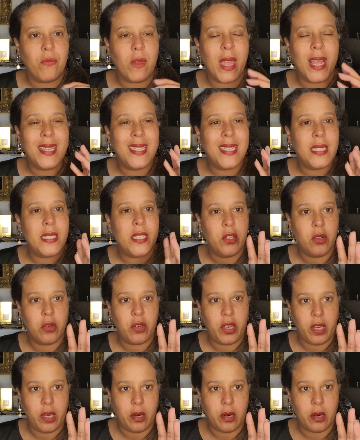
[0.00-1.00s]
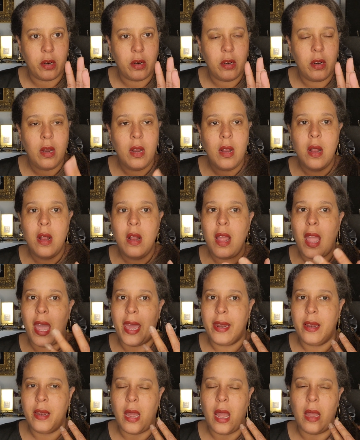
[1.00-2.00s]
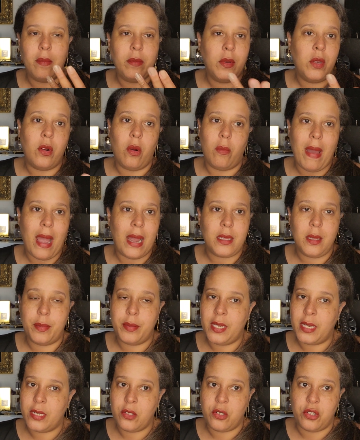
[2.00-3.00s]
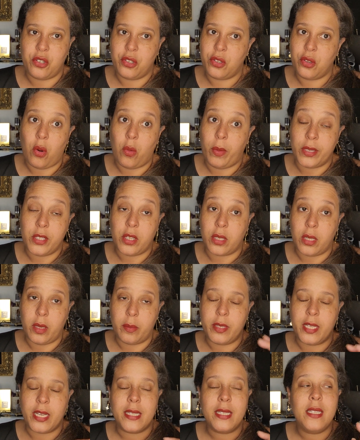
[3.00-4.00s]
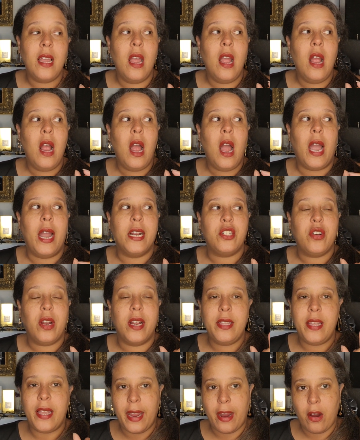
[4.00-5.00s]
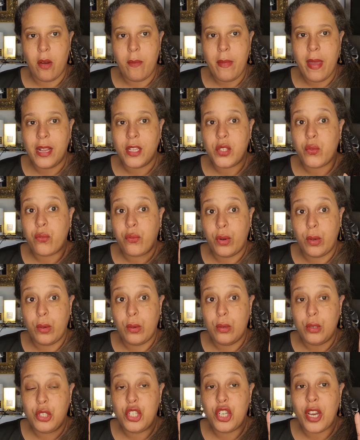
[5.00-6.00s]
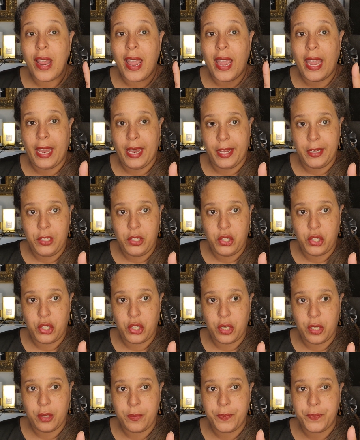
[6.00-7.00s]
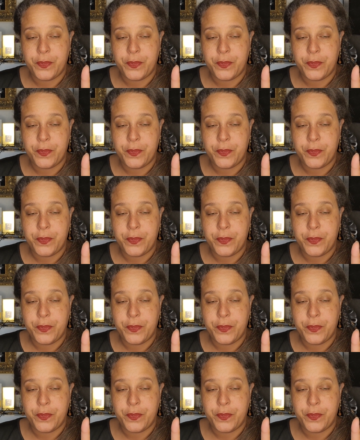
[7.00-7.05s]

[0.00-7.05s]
It's silkier. And, uh, you know, MAC lipsticks are just always good lipsticks. I tried the Hermes Rouge H.